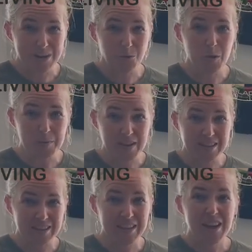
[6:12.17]

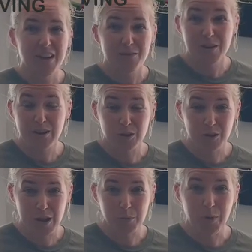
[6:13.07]
women's facial
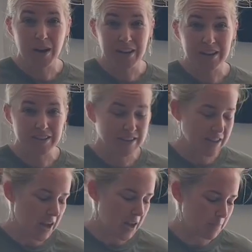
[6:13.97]
care products.
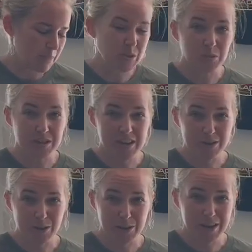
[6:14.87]
So take a
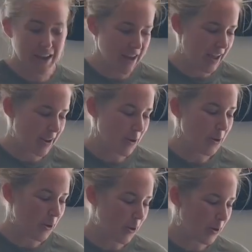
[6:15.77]
look at
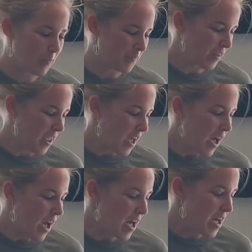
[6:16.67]
her.
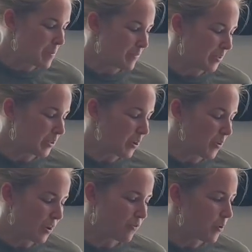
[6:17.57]
So
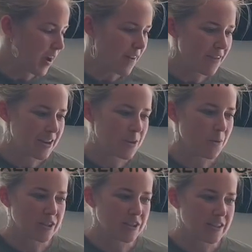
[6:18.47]
if you have any
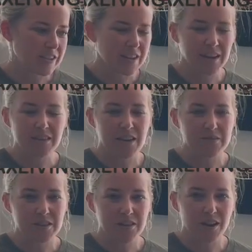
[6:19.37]
questions, I'd love
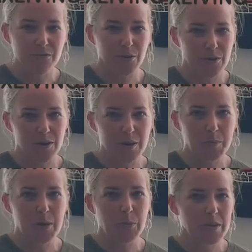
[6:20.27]
to talk further,
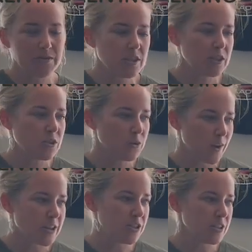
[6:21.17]
but we've just
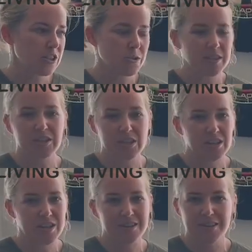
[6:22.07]
gradually
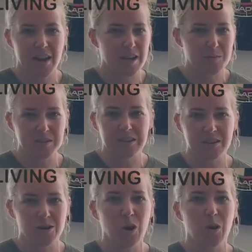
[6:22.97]
transitioned the items in
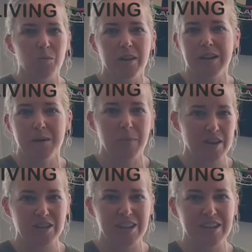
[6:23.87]
our home, like I
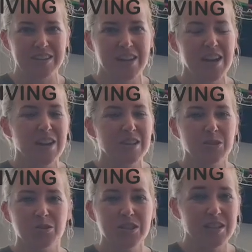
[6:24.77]
mentioned.
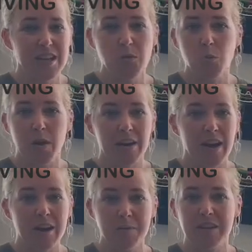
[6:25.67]
So just take one
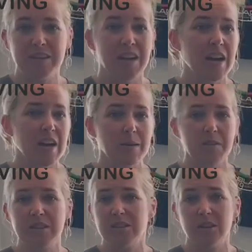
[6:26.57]
item at a time
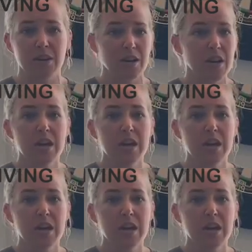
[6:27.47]
and start